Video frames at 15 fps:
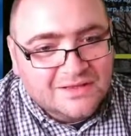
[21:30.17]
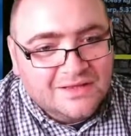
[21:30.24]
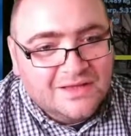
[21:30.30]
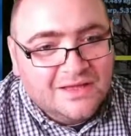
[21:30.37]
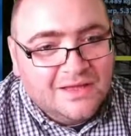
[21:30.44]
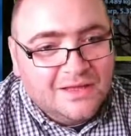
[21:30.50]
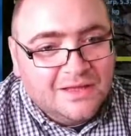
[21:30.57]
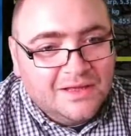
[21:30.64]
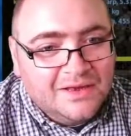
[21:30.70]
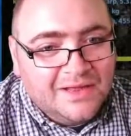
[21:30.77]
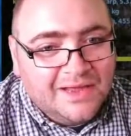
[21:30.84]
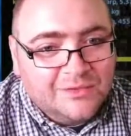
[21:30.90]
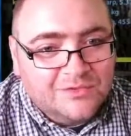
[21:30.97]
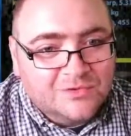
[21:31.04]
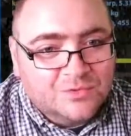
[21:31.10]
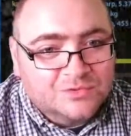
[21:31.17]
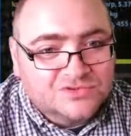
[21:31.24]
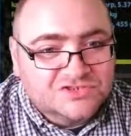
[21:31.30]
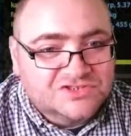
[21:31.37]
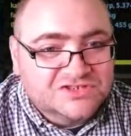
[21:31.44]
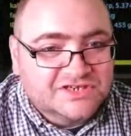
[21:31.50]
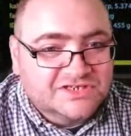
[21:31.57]
and out towards
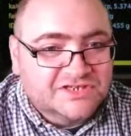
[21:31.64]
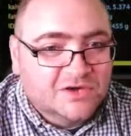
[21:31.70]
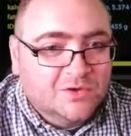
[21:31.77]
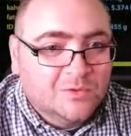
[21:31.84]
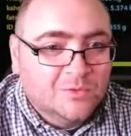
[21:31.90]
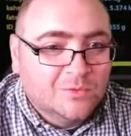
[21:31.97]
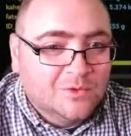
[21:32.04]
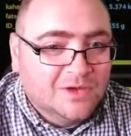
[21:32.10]
the 6 hole.